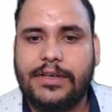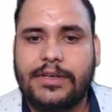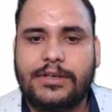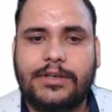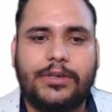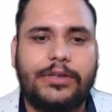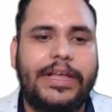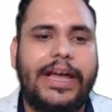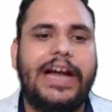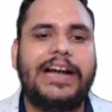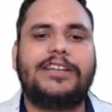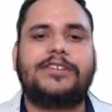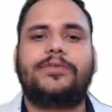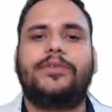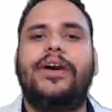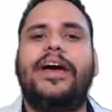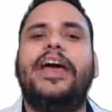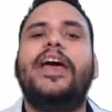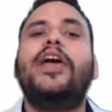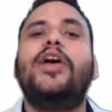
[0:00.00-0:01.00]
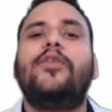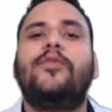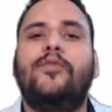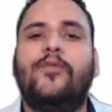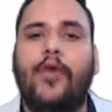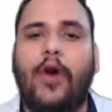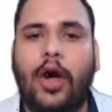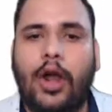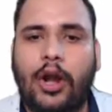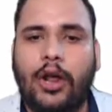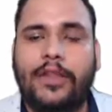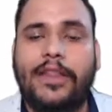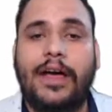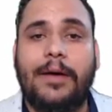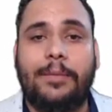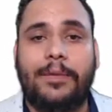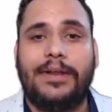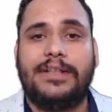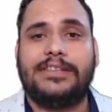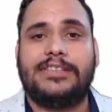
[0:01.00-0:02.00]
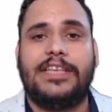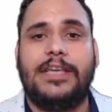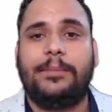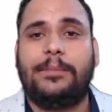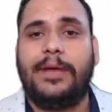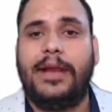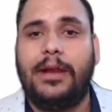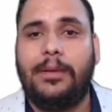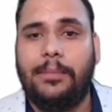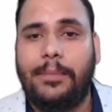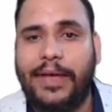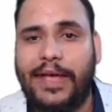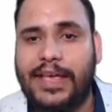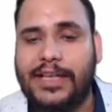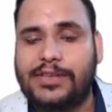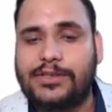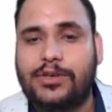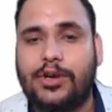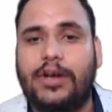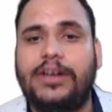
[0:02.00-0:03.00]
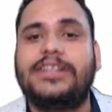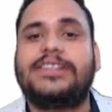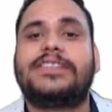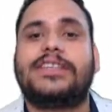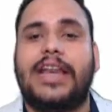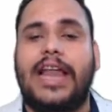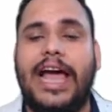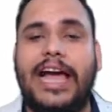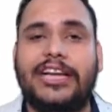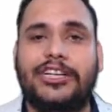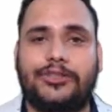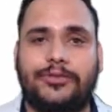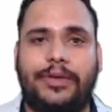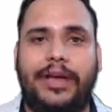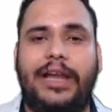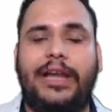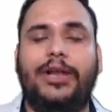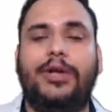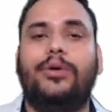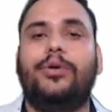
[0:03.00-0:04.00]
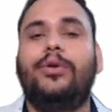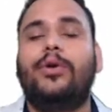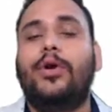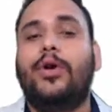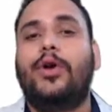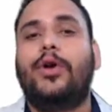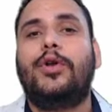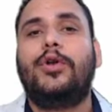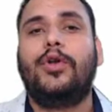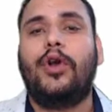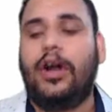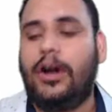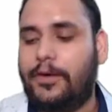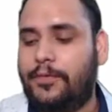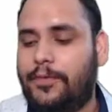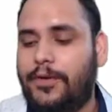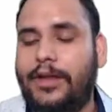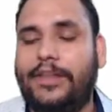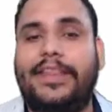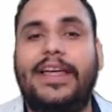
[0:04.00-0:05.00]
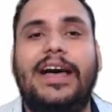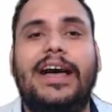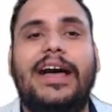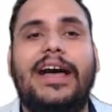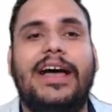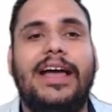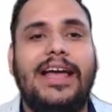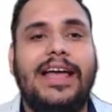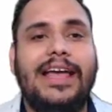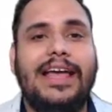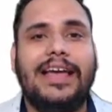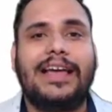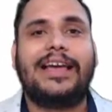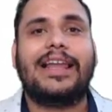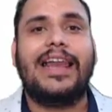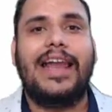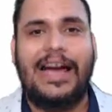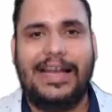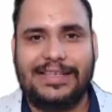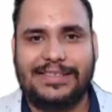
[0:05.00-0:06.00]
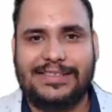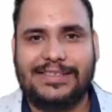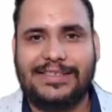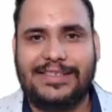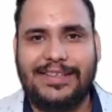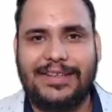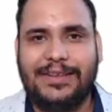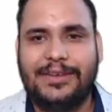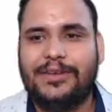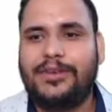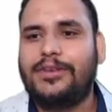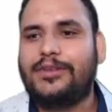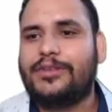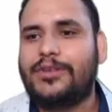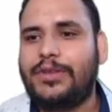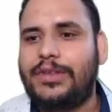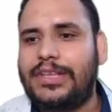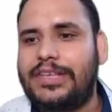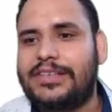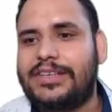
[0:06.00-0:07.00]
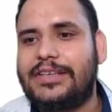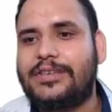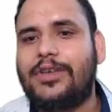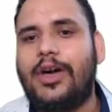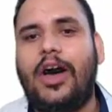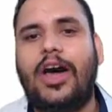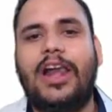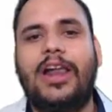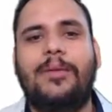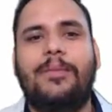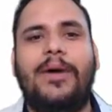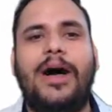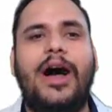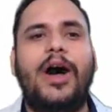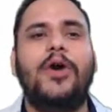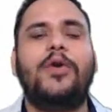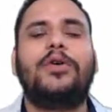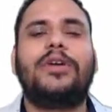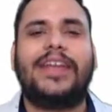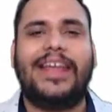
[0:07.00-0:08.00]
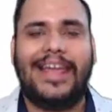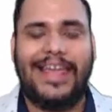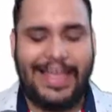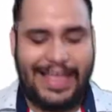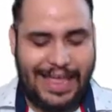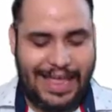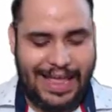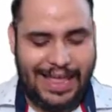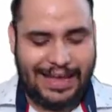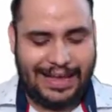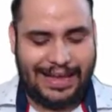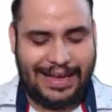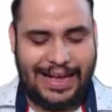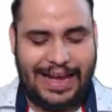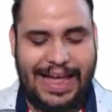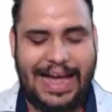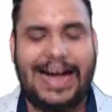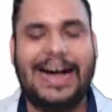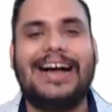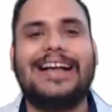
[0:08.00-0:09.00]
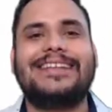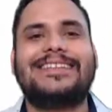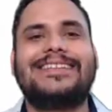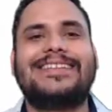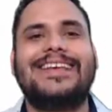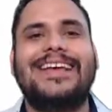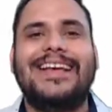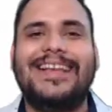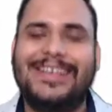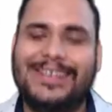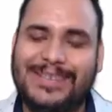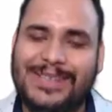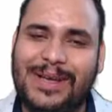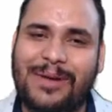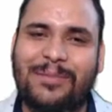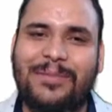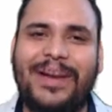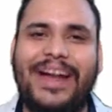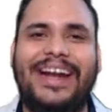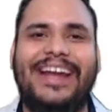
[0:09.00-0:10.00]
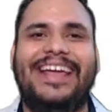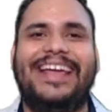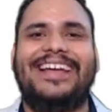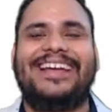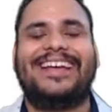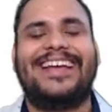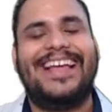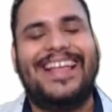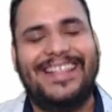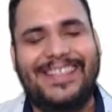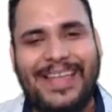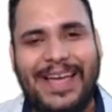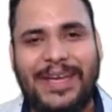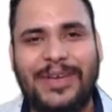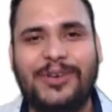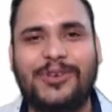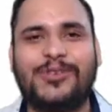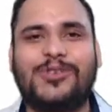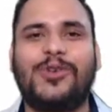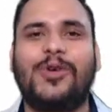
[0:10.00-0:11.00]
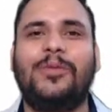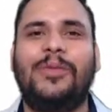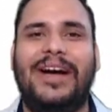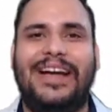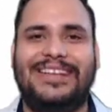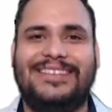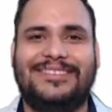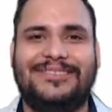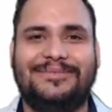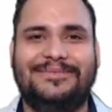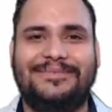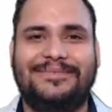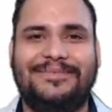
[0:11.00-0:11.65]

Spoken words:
So that's why follow the principle based on slash value, not for the class. So this is all about A class subnetting. Thank you so much.